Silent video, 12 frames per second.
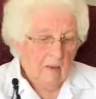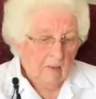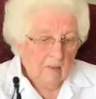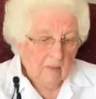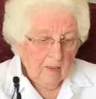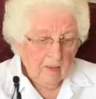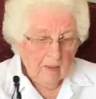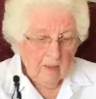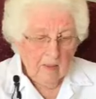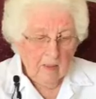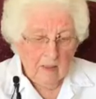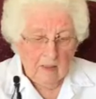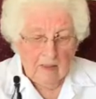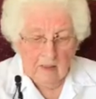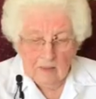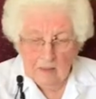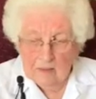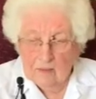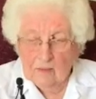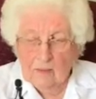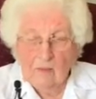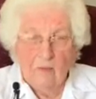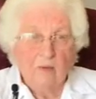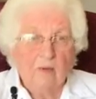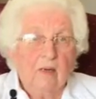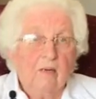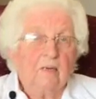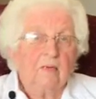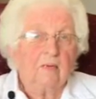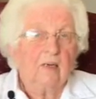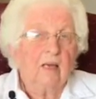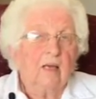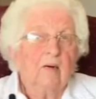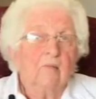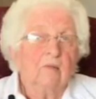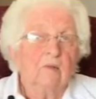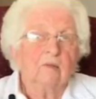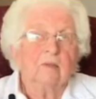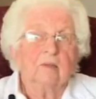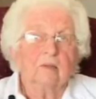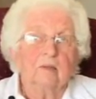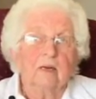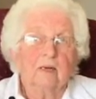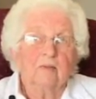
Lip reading: Well, I don't know whether I was any help to you or not.